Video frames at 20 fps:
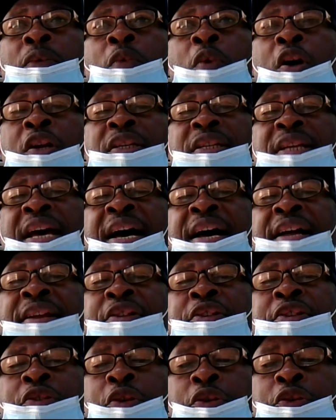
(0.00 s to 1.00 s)
what are
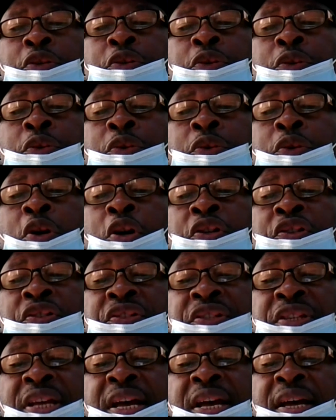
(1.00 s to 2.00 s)
the social
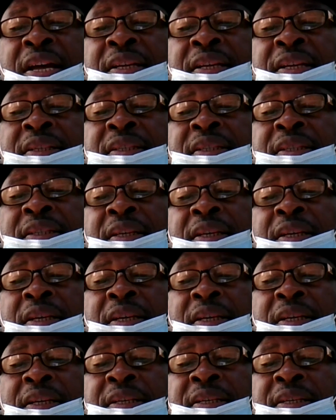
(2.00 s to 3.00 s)
concerns
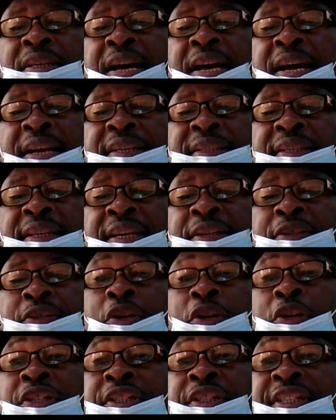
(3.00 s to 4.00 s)
that
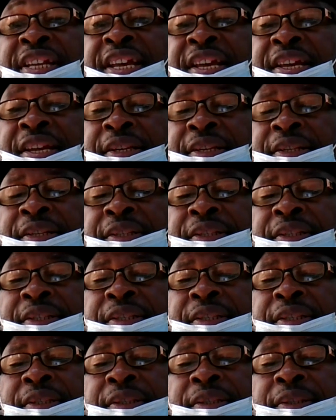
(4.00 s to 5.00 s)

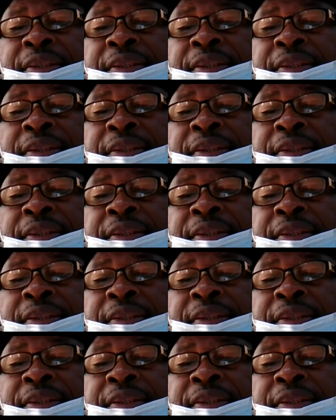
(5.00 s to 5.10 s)
sustains,